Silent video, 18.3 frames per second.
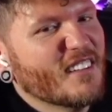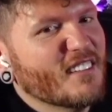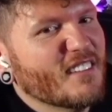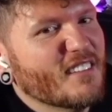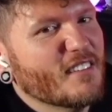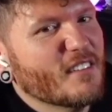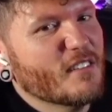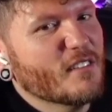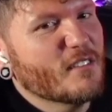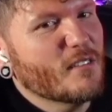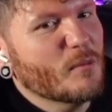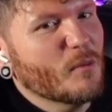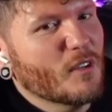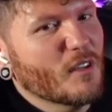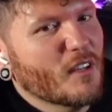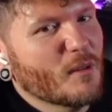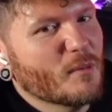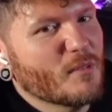Until
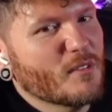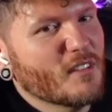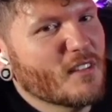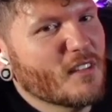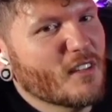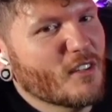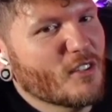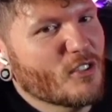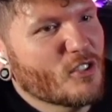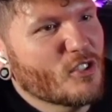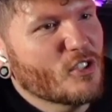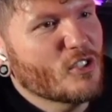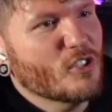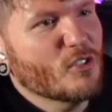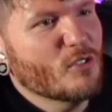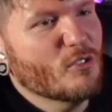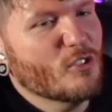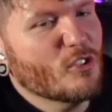someone comes in there and
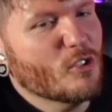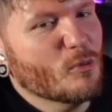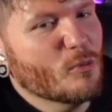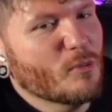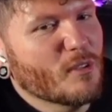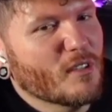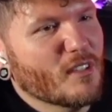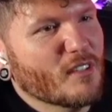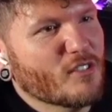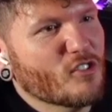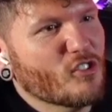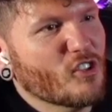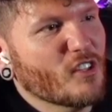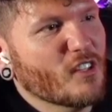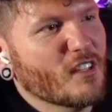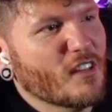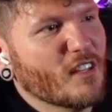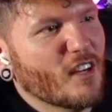shoots you because
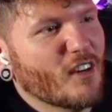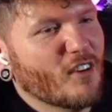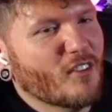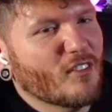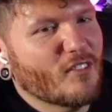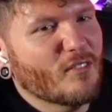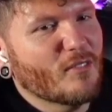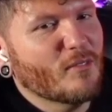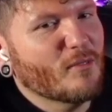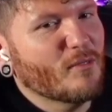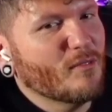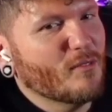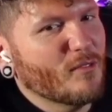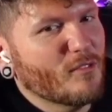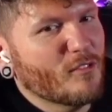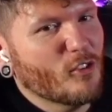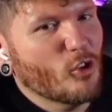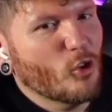you're in their
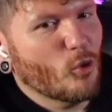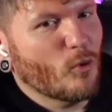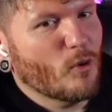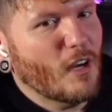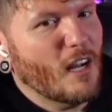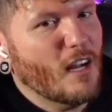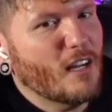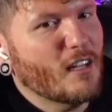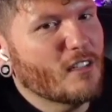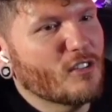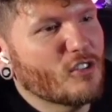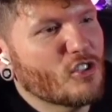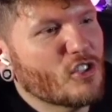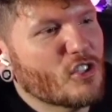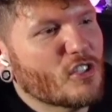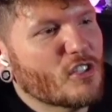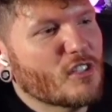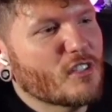
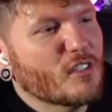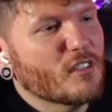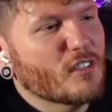garage.